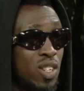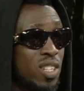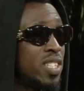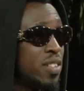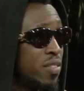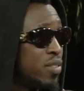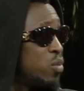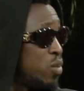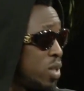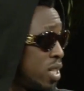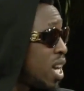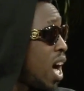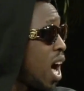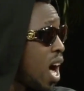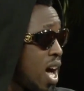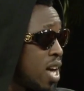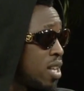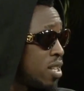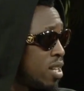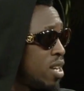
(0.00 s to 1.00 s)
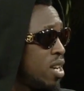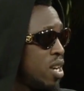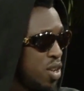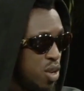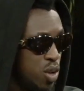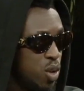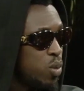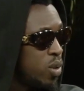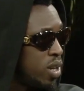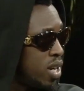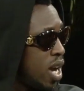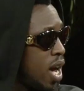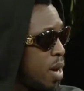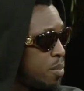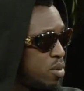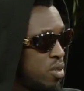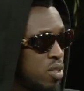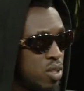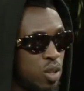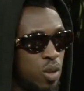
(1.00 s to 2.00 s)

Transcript: not even with her, you know what happens.